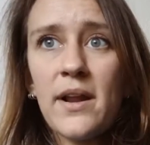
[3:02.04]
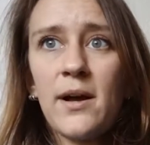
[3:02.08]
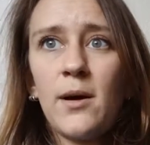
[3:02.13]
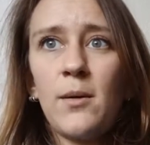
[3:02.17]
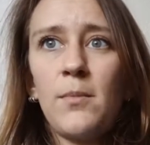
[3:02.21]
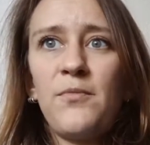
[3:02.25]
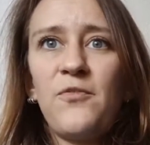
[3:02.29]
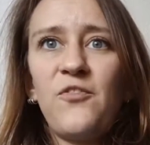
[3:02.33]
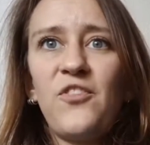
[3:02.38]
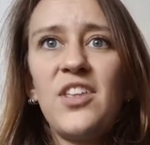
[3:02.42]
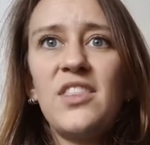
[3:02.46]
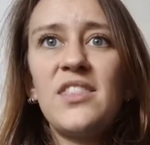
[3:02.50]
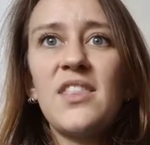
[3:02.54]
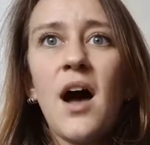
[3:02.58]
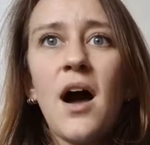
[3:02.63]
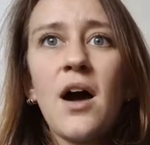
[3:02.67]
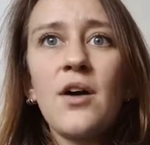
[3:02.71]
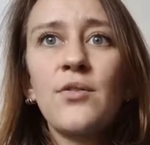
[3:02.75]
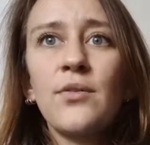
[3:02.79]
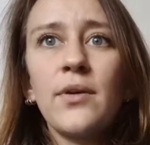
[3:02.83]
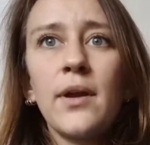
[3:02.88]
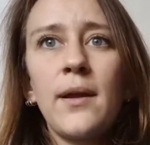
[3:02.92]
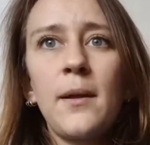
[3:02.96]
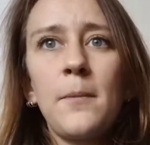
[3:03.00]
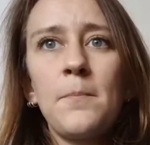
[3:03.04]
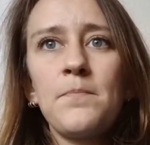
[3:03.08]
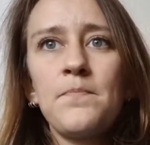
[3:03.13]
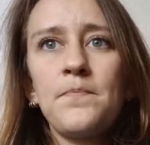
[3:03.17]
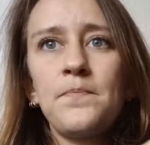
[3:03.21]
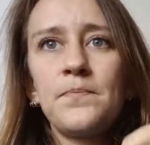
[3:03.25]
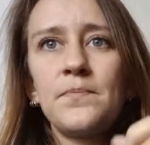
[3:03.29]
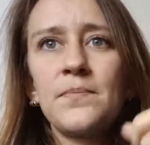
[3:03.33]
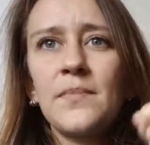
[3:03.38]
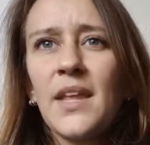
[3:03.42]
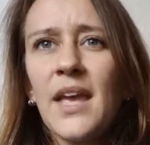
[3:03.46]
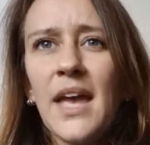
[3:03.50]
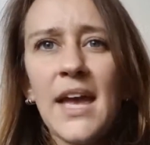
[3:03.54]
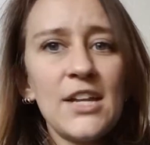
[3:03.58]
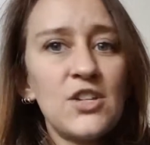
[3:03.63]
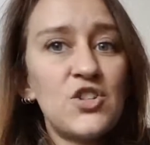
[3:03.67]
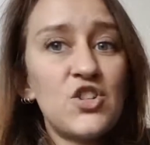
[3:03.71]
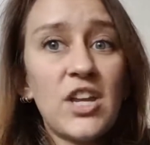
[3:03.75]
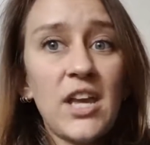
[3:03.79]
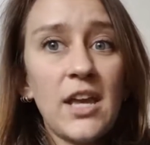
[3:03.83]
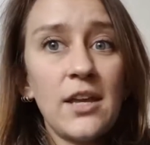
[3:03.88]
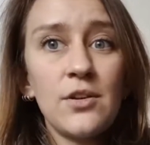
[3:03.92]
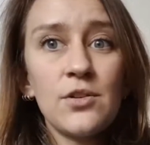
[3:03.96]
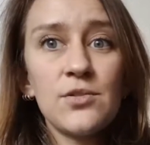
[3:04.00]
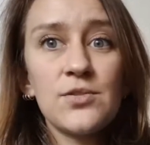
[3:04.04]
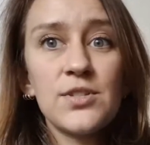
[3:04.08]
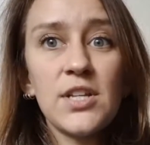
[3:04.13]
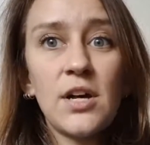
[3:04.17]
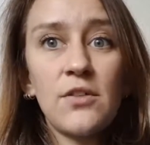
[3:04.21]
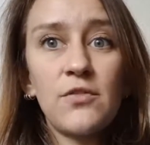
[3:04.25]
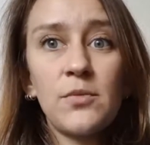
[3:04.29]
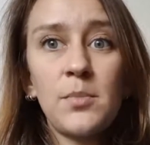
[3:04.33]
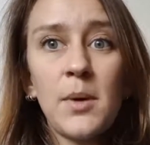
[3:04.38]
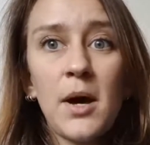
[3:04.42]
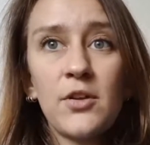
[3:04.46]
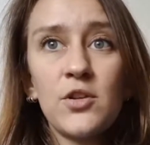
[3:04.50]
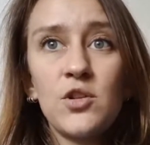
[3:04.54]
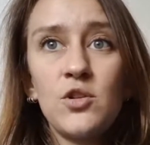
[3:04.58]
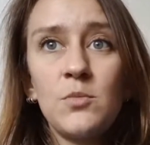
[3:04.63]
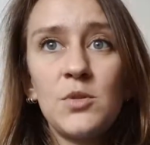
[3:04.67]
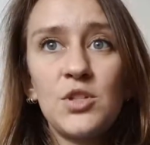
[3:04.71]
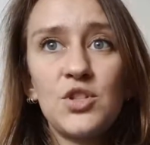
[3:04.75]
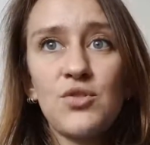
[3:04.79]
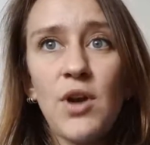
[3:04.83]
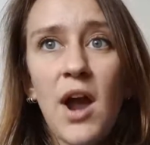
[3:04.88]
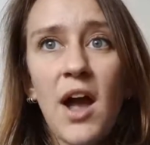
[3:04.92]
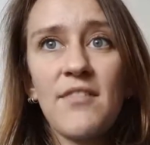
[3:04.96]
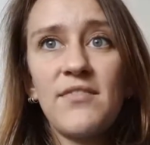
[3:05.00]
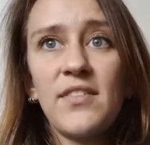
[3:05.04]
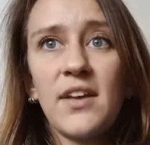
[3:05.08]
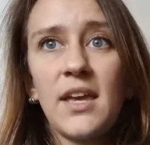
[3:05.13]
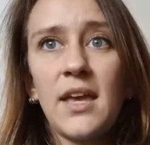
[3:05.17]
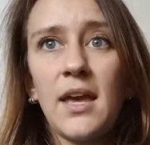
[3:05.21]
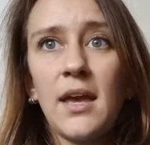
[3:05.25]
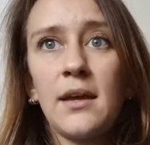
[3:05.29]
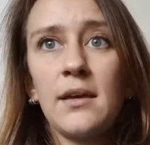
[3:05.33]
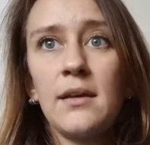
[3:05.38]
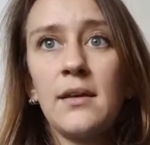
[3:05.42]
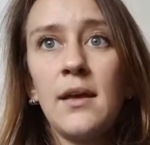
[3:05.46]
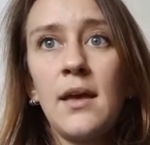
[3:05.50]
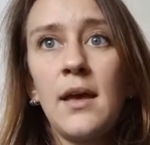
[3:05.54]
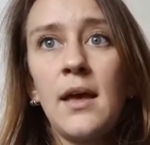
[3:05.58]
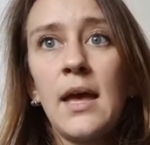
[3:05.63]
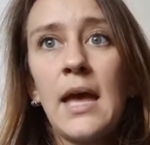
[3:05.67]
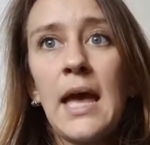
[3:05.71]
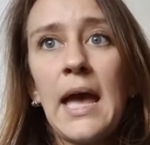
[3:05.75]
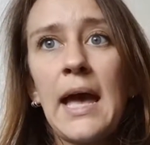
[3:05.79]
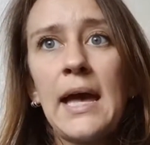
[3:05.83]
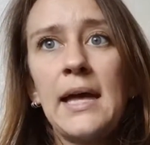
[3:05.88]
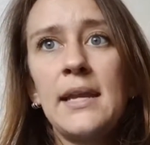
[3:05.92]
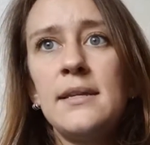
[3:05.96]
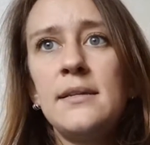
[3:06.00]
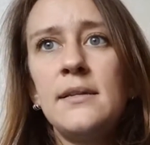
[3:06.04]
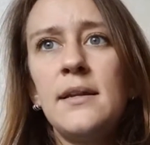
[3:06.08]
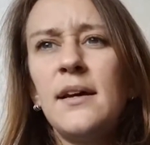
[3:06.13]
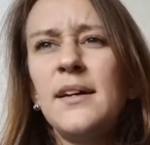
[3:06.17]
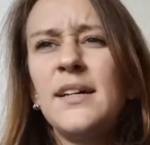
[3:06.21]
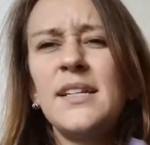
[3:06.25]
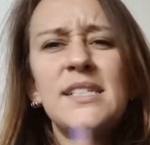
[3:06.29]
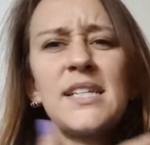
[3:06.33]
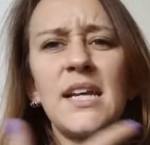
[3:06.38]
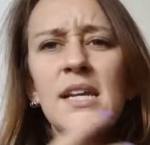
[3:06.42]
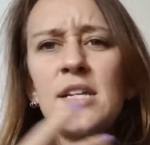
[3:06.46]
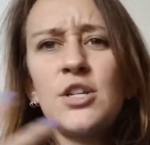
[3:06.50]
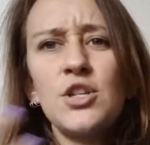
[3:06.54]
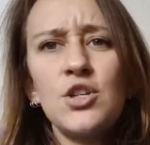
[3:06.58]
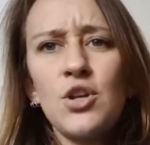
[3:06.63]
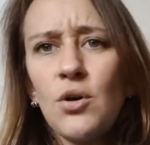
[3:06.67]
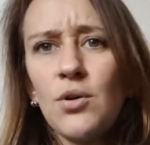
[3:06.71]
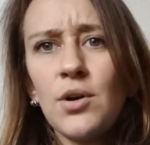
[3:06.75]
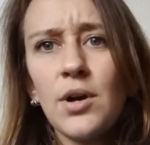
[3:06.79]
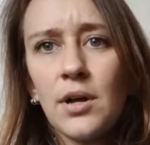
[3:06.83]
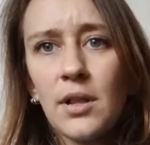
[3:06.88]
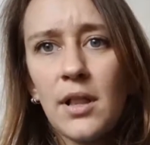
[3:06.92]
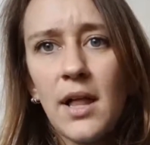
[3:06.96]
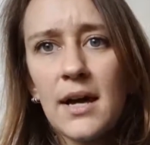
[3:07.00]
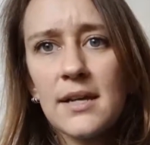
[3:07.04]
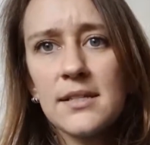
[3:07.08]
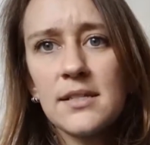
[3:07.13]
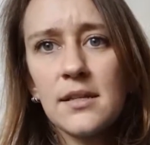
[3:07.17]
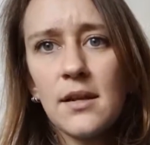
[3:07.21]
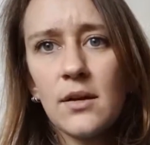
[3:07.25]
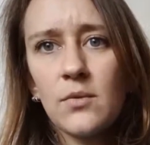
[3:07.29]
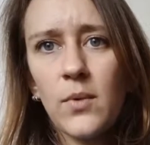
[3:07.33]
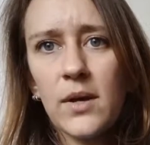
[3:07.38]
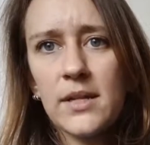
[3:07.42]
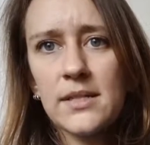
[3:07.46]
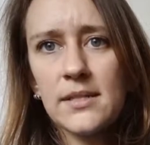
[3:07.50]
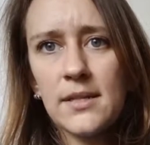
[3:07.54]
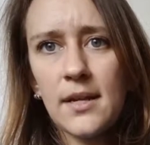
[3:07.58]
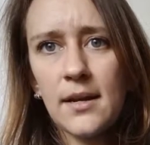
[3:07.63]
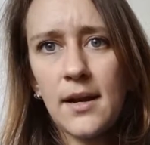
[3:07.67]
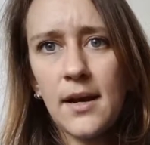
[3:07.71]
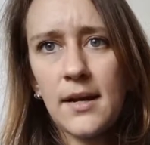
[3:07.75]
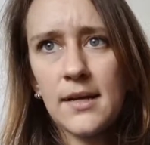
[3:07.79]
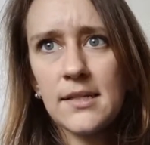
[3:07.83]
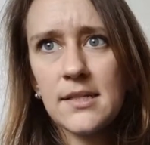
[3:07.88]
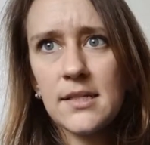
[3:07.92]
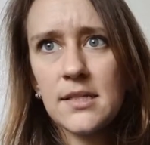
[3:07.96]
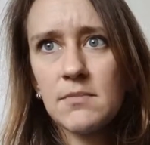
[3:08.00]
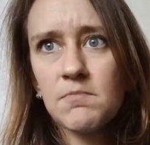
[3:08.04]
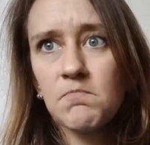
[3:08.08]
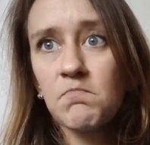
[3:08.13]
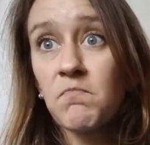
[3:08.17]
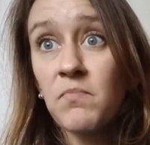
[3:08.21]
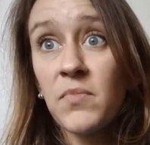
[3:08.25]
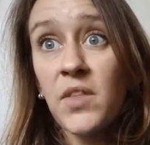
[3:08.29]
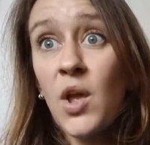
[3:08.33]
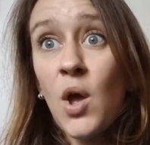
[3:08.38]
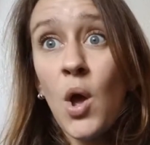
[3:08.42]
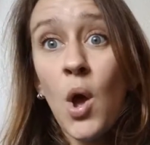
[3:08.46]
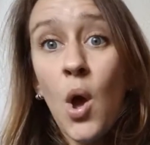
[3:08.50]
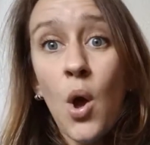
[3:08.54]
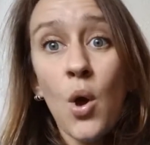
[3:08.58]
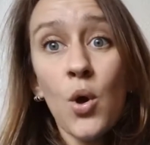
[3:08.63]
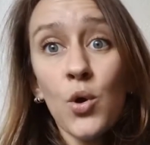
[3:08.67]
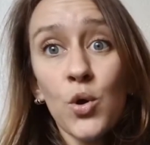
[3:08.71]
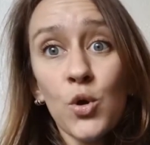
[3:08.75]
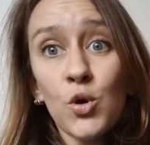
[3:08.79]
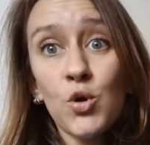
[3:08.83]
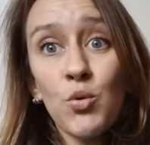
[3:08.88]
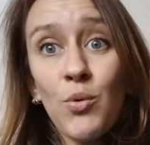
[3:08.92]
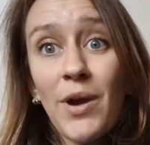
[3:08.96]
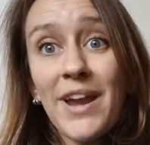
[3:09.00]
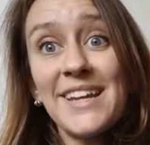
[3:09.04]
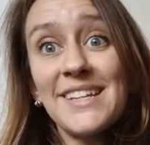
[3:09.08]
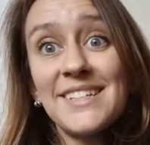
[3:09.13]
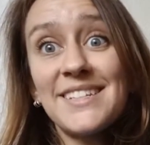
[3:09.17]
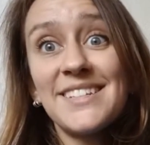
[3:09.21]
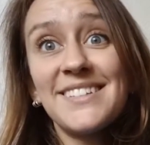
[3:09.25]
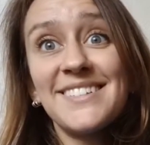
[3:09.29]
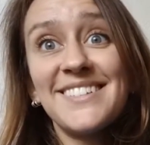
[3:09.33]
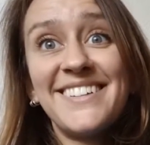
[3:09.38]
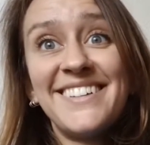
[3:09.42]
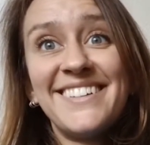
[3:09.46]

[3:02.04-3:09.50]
to help feed the hungry, educate yourself about human trafficking, and attend a yoga class on Wednesday nights. Great.